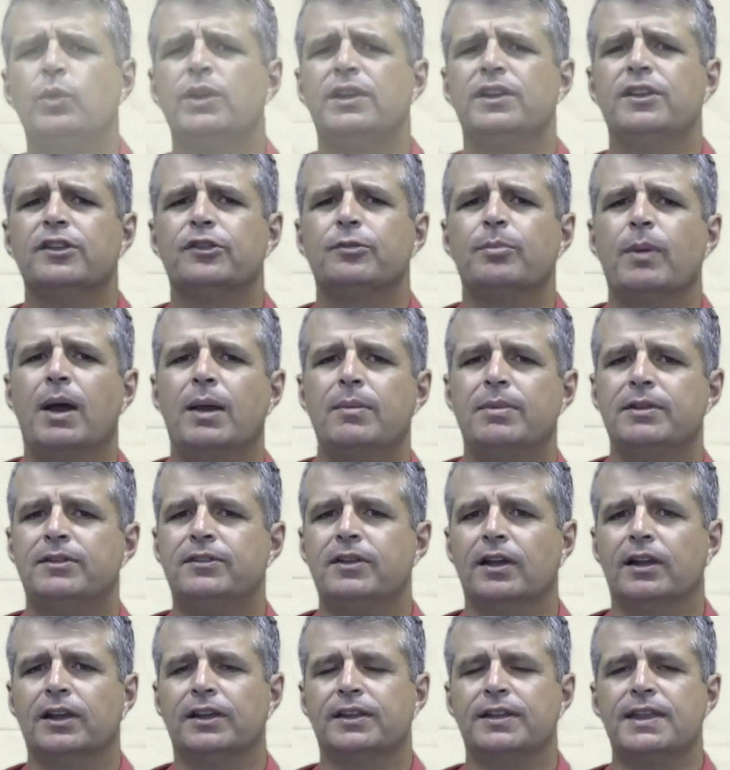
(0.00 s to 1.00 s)
witness may be
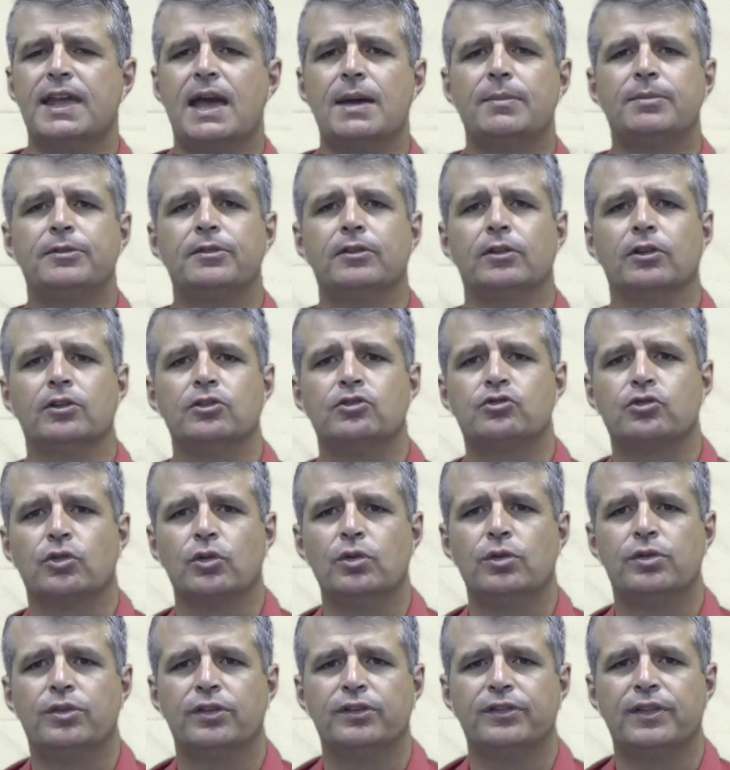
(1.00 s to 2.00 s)
telling the absolute
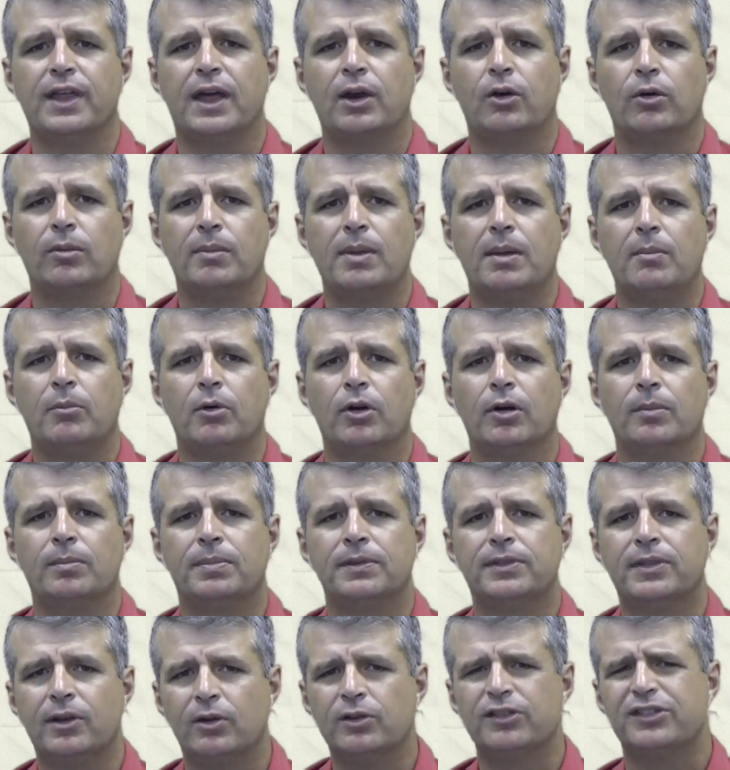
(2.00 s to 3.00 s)
truth as they remember it,
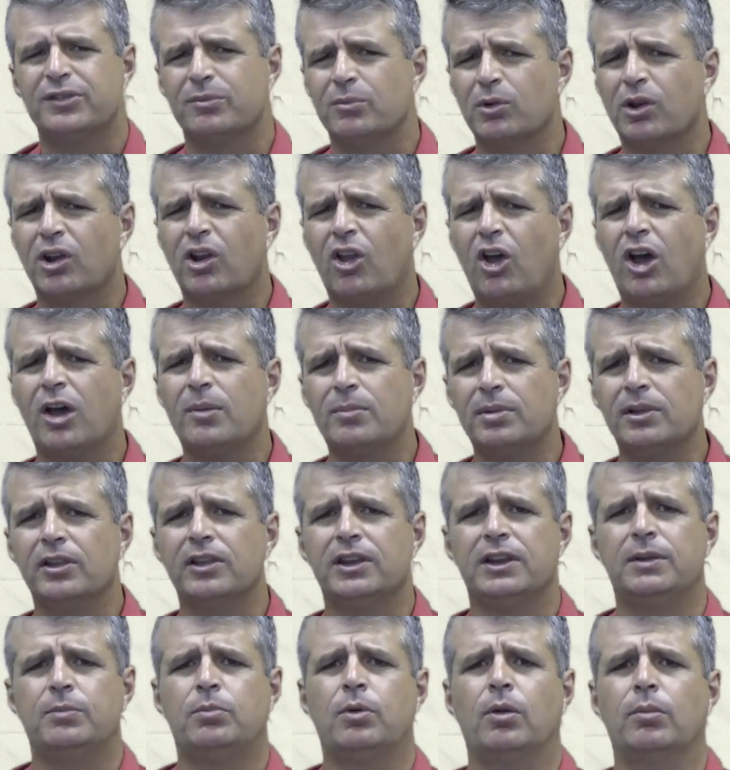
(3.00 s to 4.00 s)
but there are some
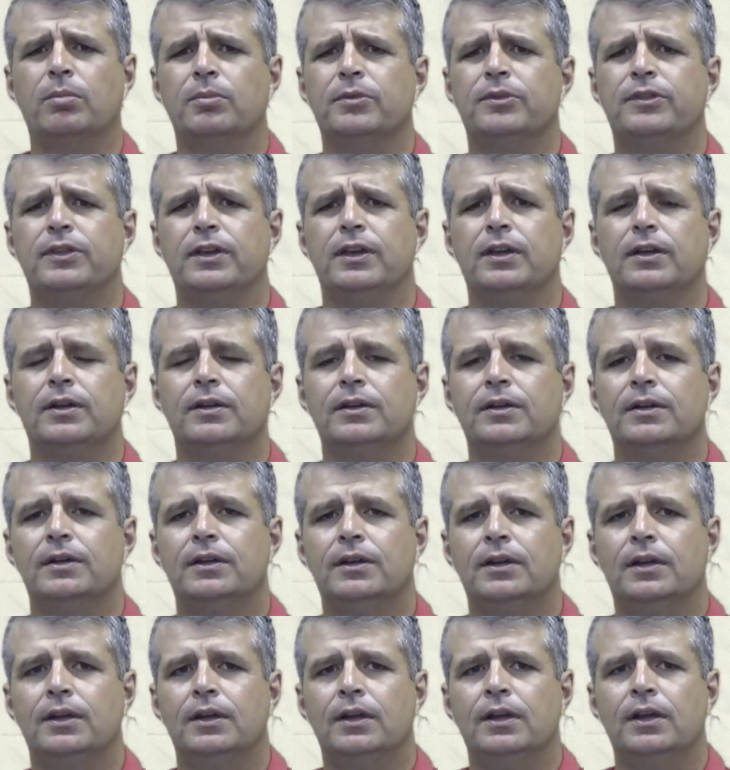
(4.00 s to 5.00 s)
reliability problems here.
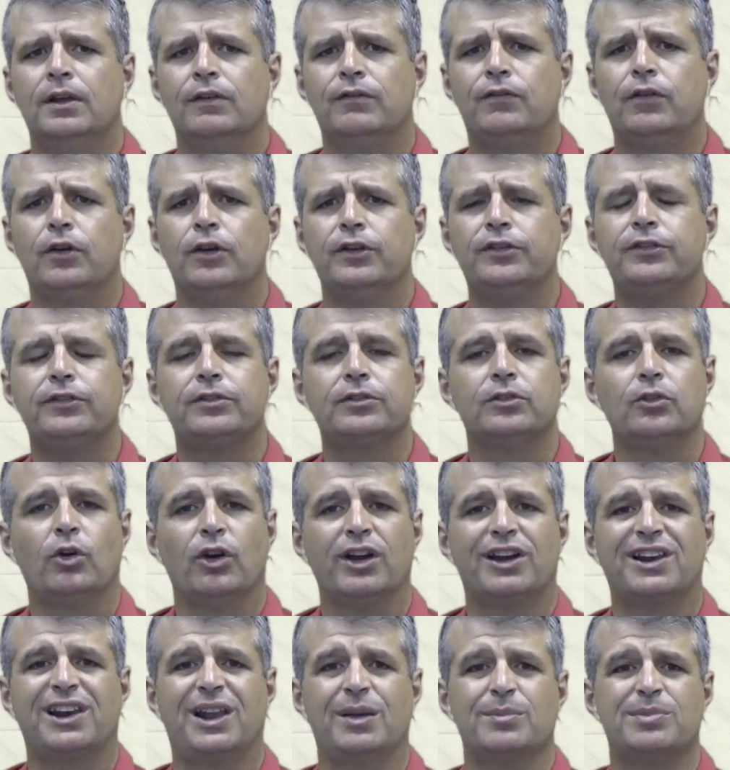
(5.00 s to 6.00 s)
First,
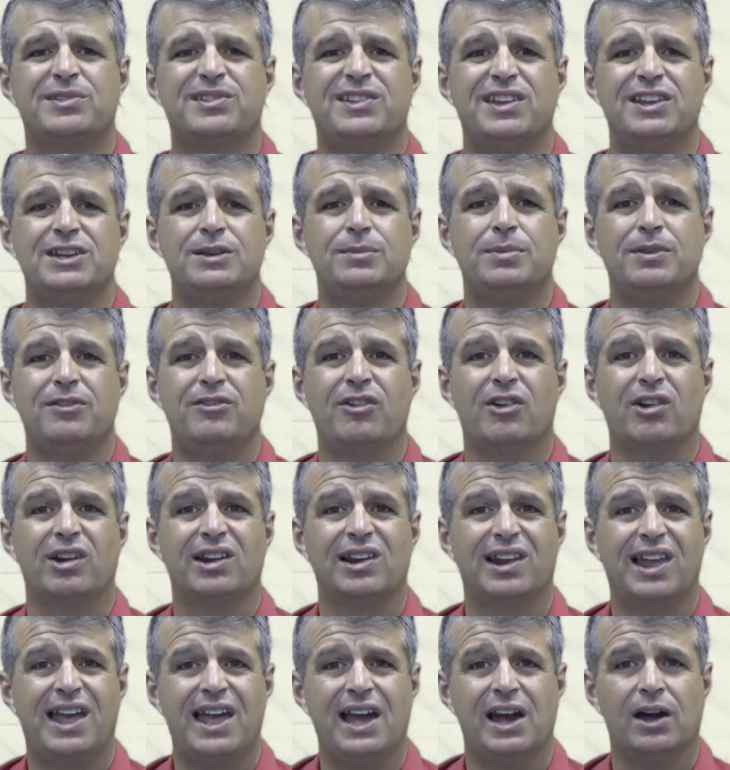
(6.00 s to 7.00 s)
nightclubs tend to be very
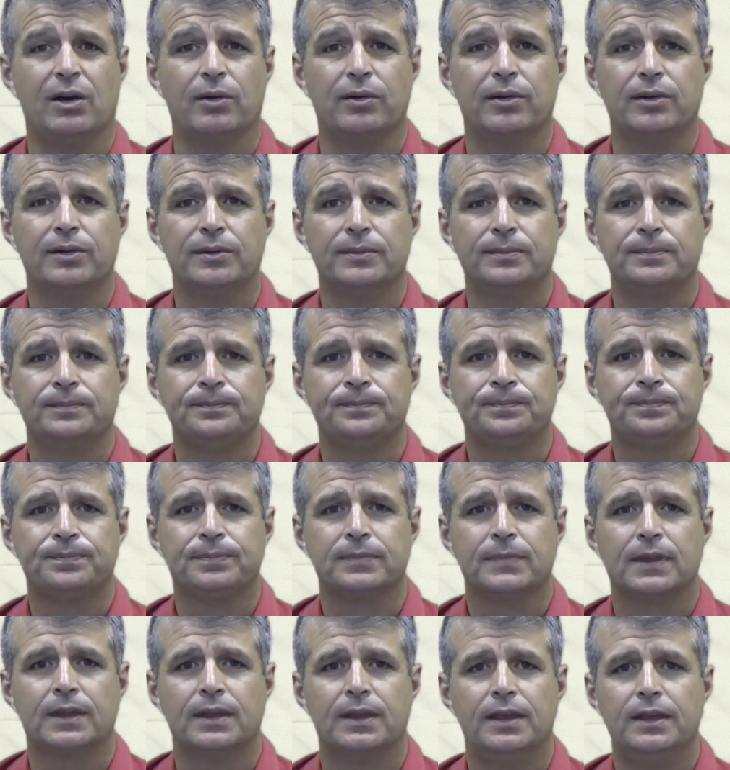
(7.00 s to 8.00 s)
loud.
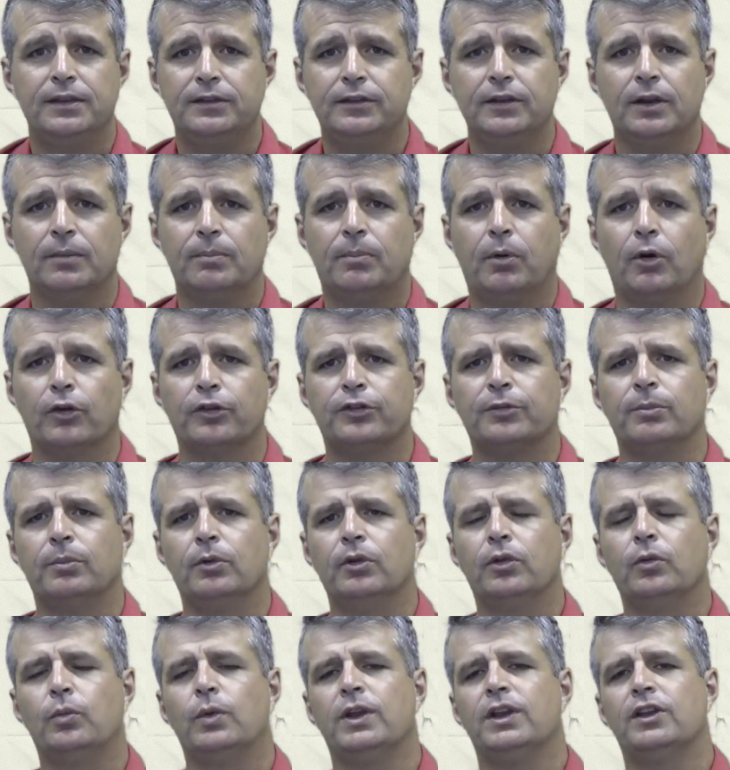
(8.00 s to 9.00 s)
Isn't it possible
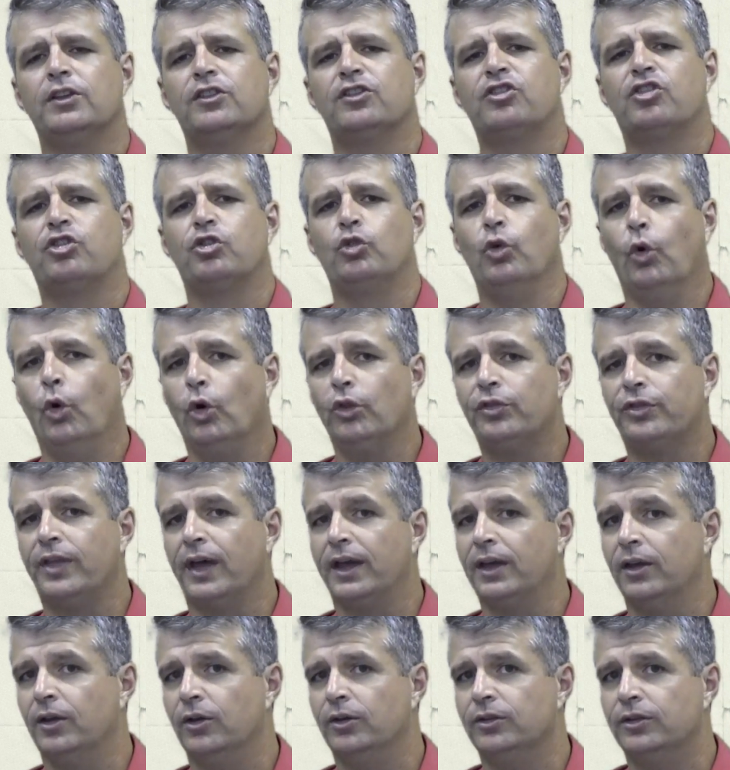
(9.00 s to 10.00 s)
the witness thought they
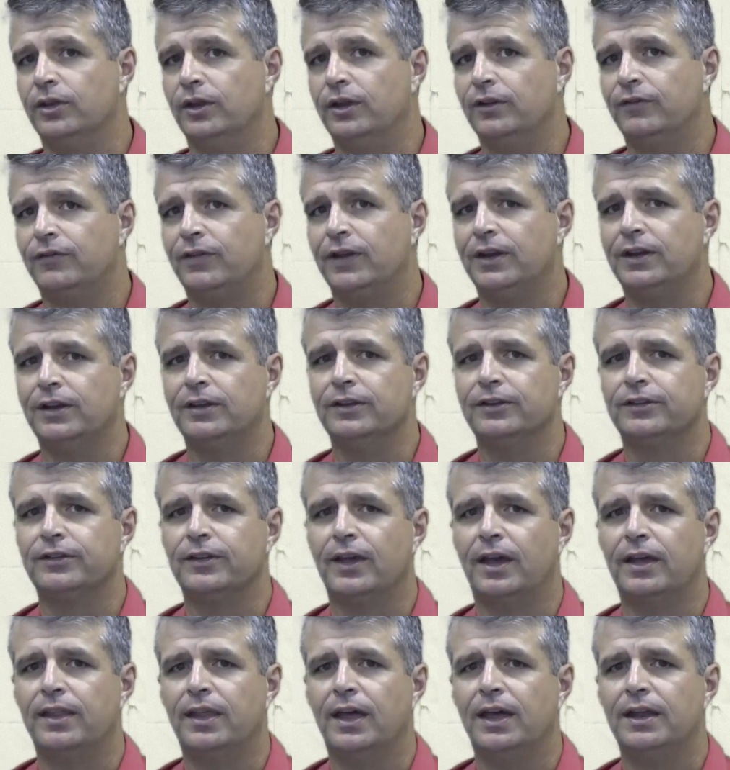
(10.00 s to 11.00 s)
heard the defendant
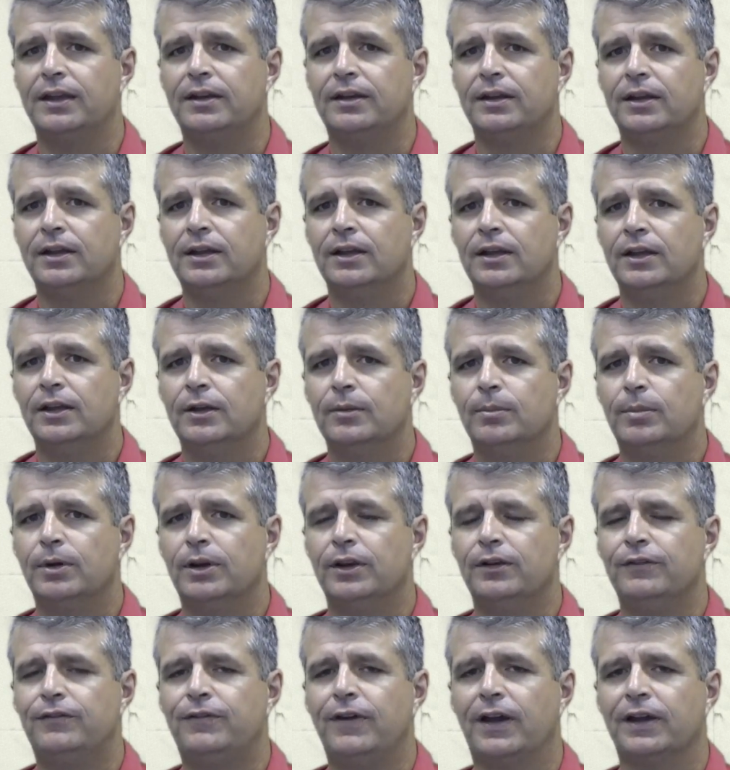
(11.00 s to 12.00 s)
say that, but
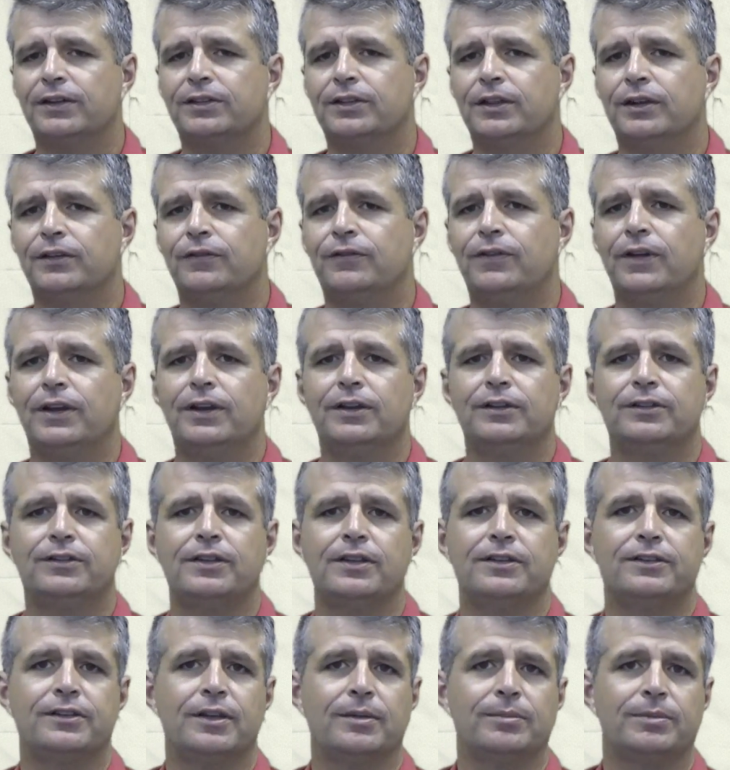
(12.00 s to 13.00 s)
in fact the defendant
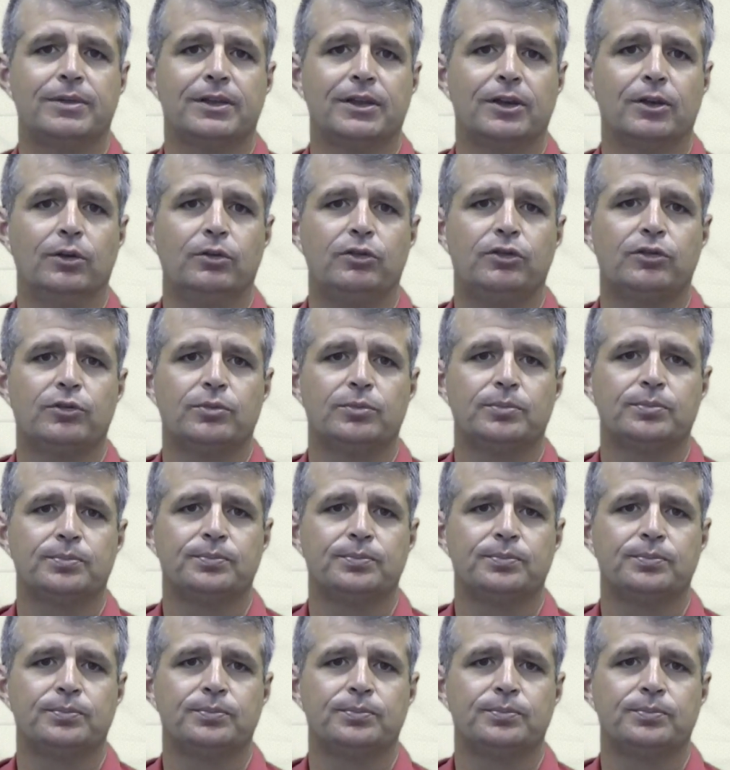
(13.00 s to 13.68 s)
said something else?